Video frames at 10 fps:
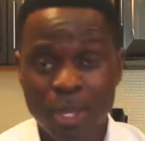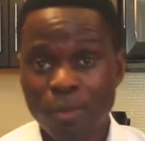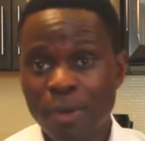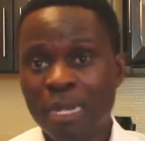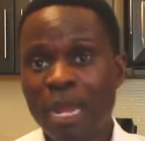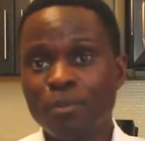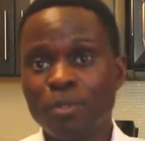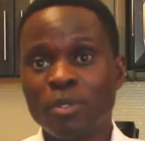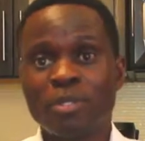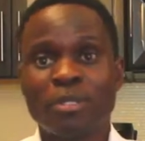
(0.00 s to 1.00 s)
Right now I'm
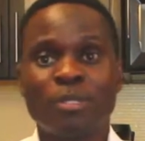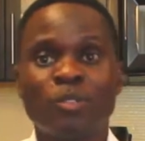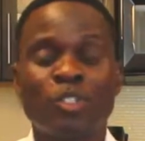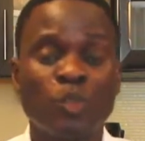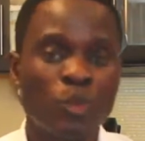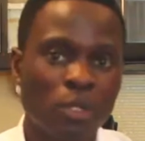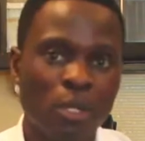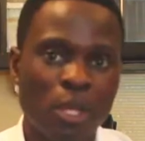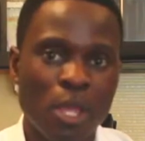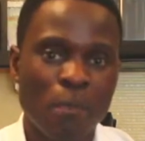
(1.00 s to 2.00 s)
doing this a little
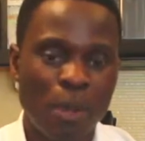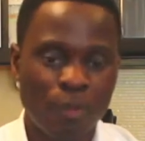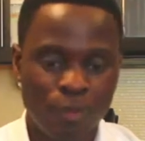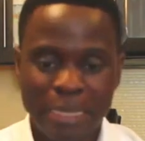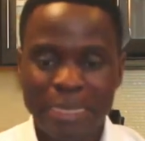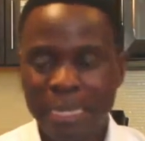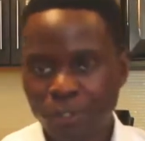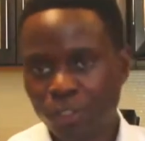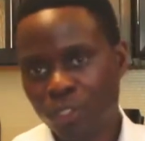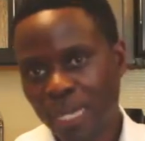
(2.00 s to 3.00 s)
tour by really
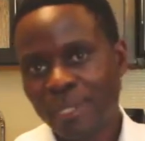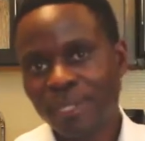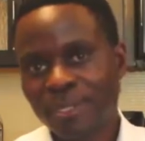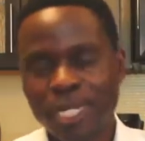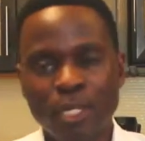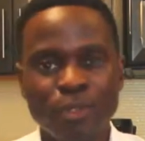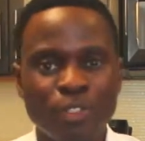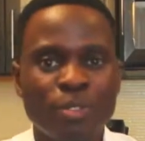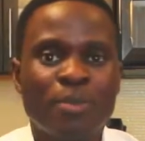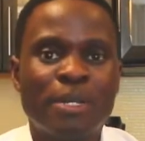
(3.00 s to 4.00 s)
understanding and tell
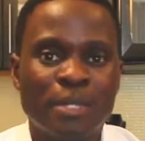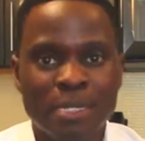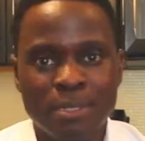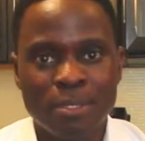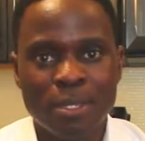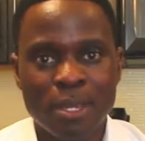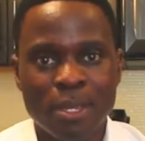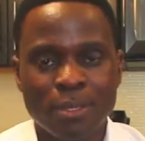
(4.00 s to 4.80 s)
you Americans